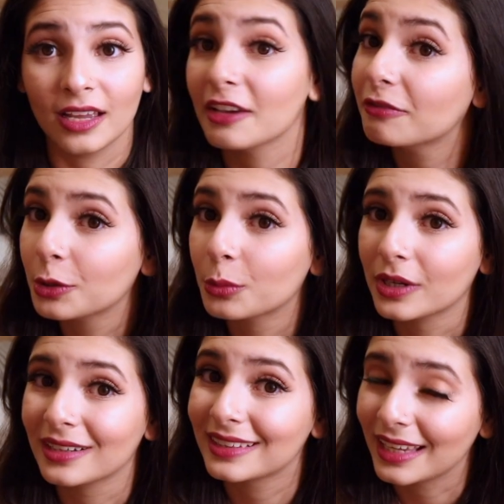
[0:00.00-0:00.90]
If you
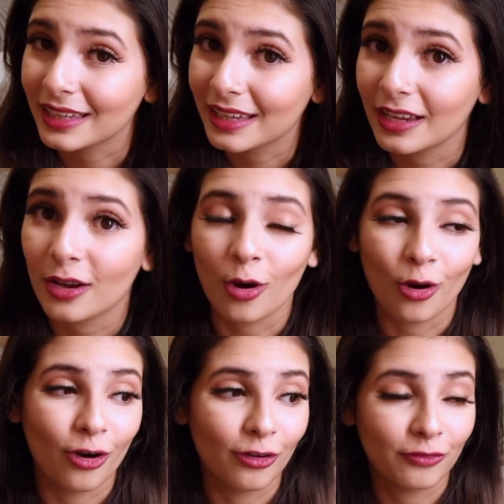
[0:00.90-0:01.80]
were thinking
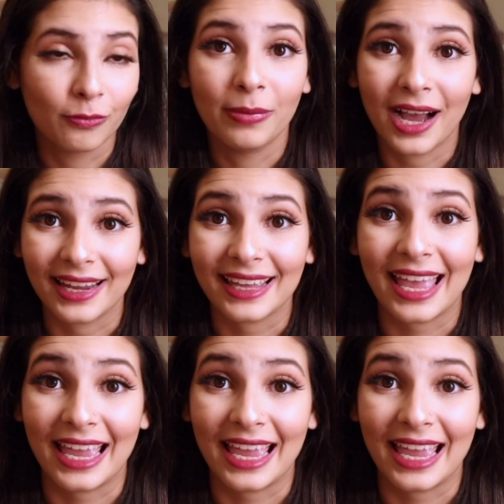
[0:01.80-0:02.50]
of buying